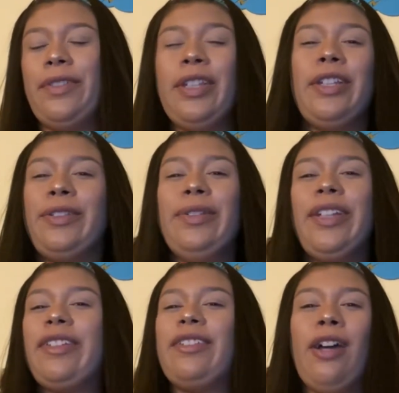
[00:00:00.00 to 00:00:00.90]
You
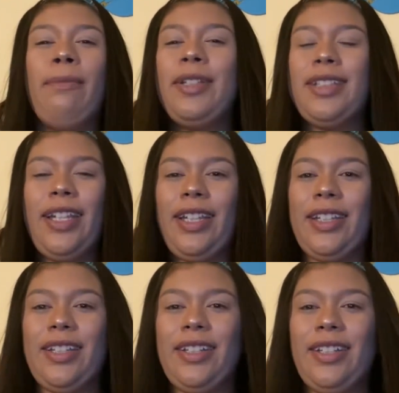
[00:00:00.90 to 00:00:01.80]
look dumb as heck.
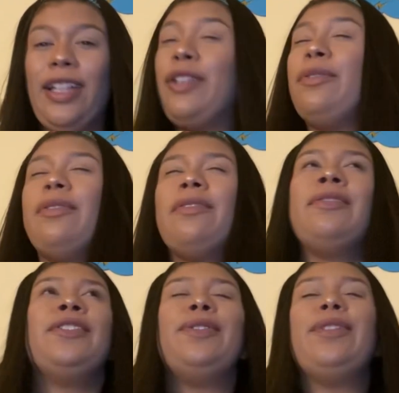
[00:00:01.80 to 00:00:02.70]
Like, you
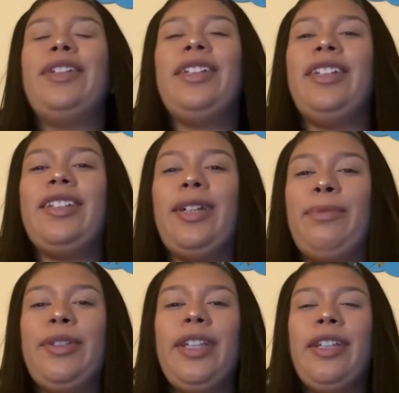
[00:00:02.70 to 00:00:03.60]
literally look dumb.
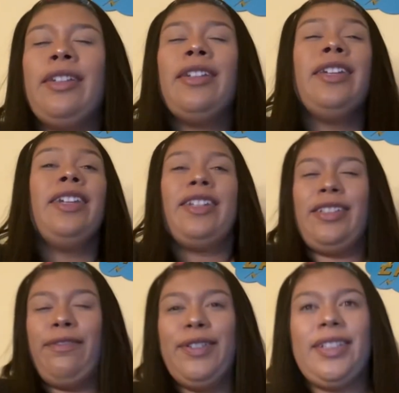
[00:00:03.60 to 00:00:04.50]
You think, because
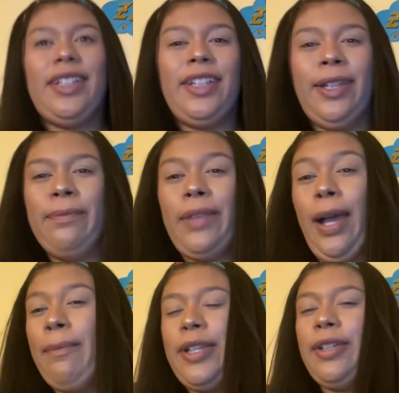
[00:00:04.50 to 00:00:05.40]
if you send him,
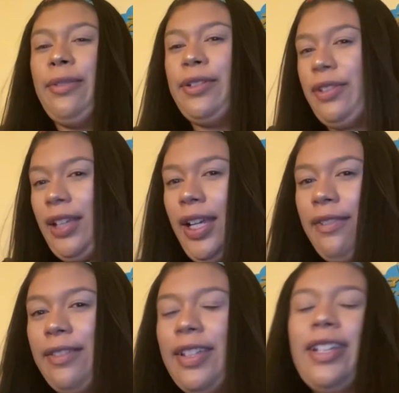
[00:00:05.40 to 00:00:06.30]
I'm gonna go in your live?
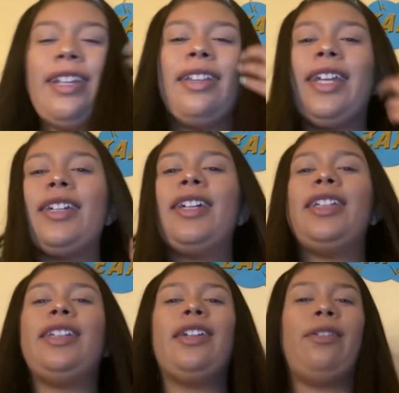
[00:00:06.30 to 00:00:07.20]
Like,
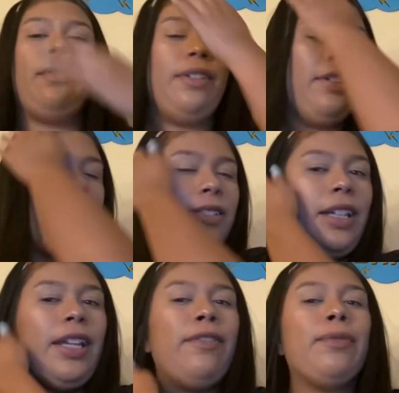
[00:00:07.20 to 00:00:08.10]
honey, no. So I
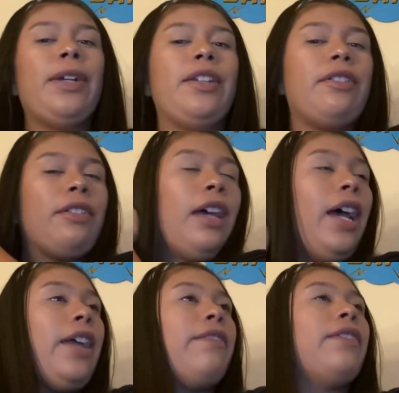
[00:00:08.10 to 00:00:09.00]
never went in her
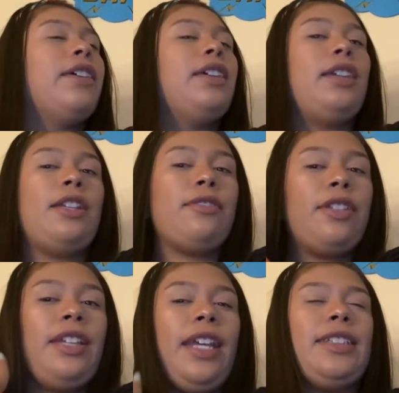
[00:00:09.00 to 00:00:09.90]
live. And so the
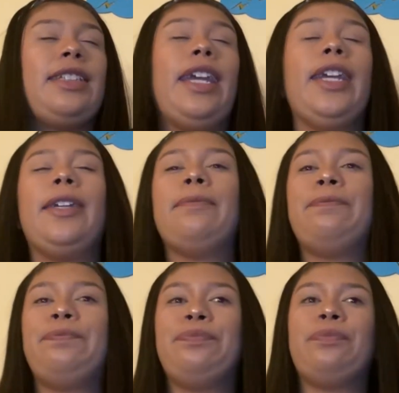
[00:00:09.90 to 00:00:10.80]
next day,
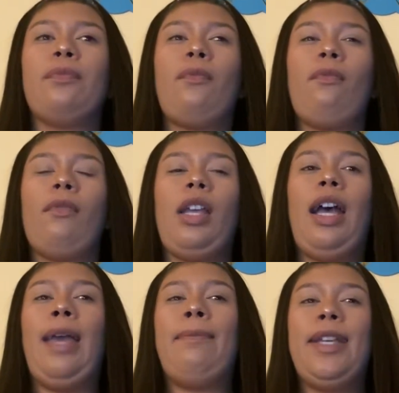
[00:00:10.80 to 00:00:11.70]

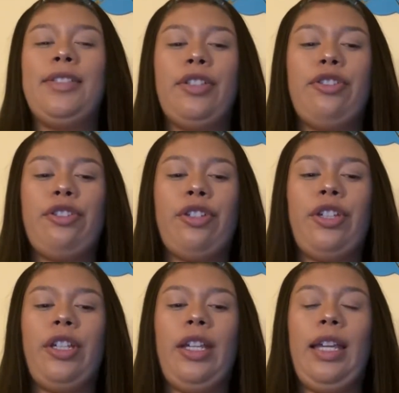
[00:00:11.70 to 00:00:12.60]
I messaged
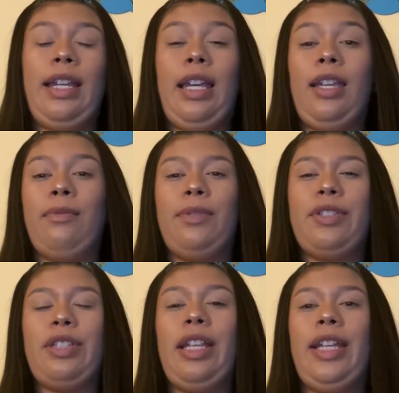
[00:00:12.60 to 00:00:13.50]
her and I was
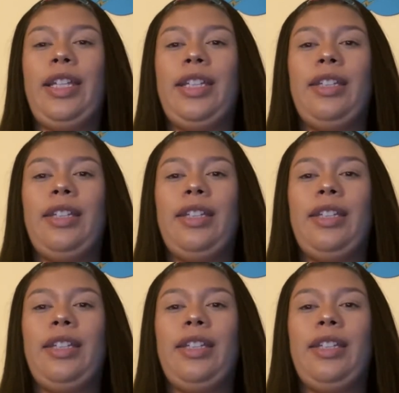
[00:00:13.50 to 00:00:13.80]
like,